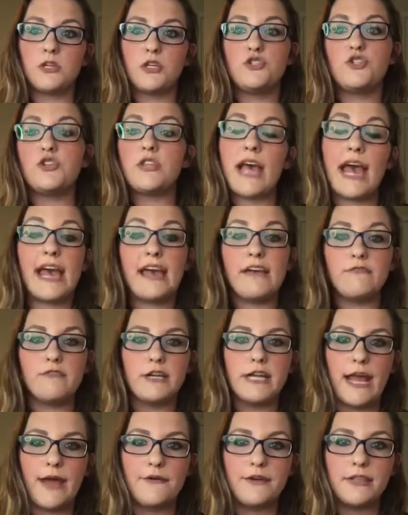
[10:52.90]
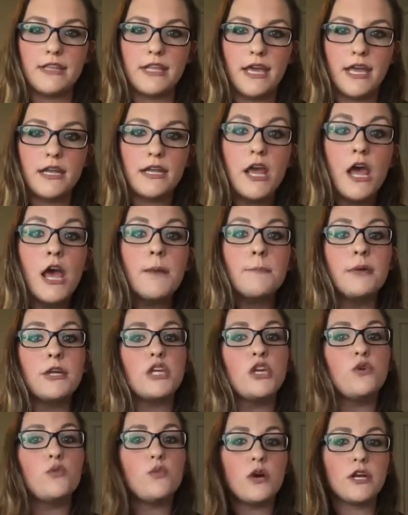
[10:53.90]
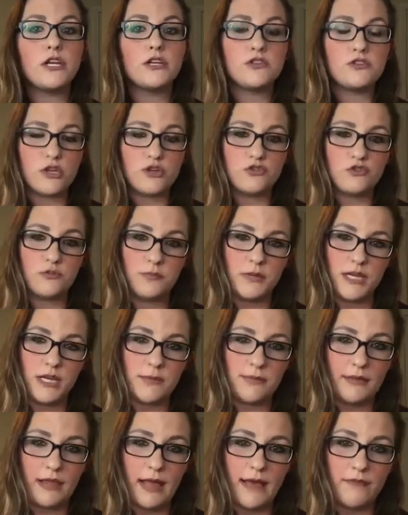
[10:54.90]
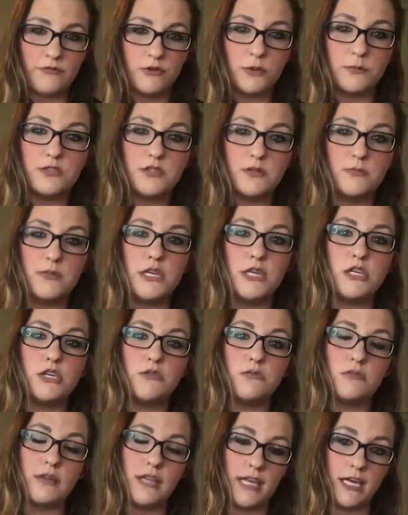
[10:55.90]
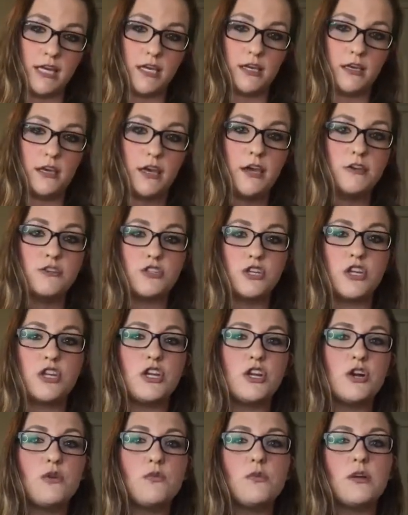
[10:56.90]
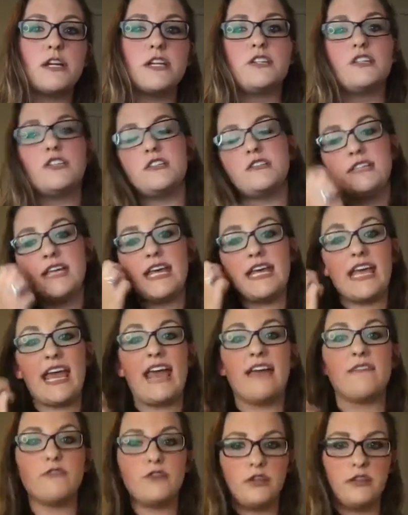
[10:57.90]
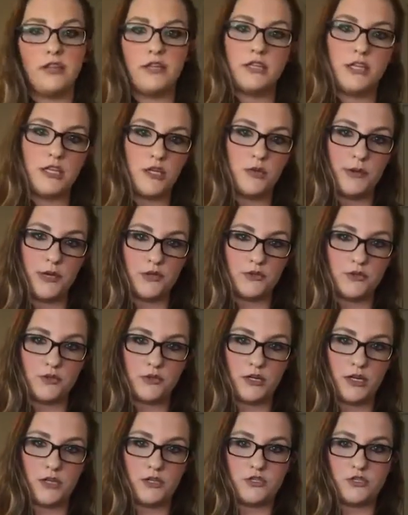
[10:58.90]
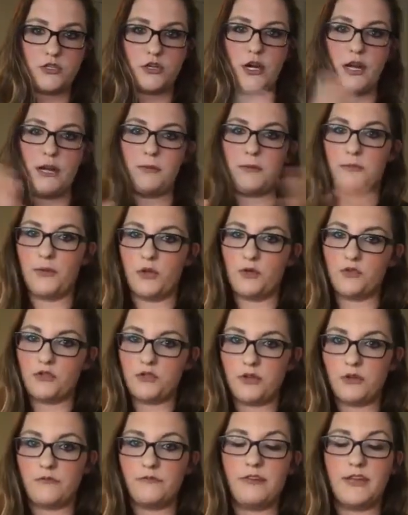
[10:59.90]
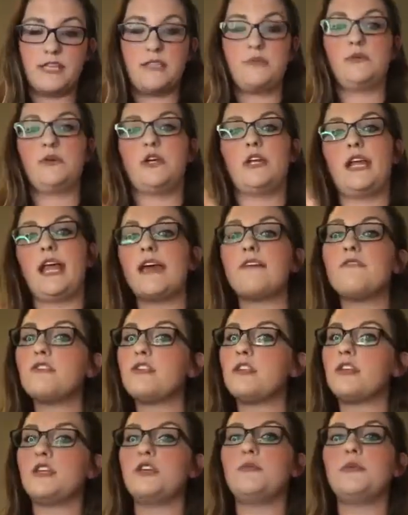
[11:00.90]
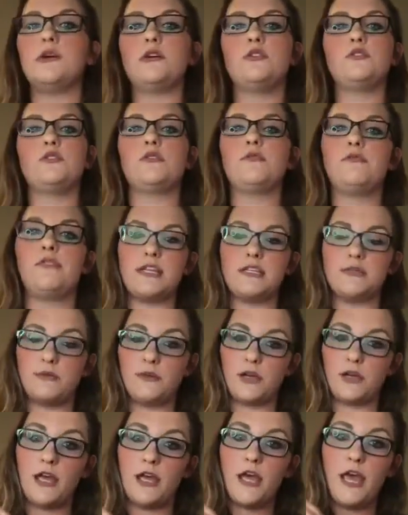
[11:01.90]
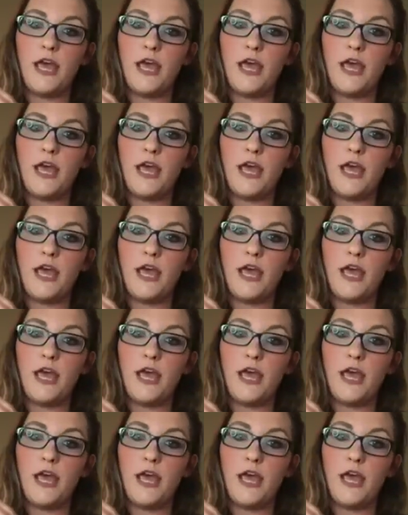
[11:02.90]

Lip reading: do that every now and then. But you want your social media platforms to be unique. So you don't want to just take everything that you post on Instagram and post it on Facebook, and everything you post on Facebook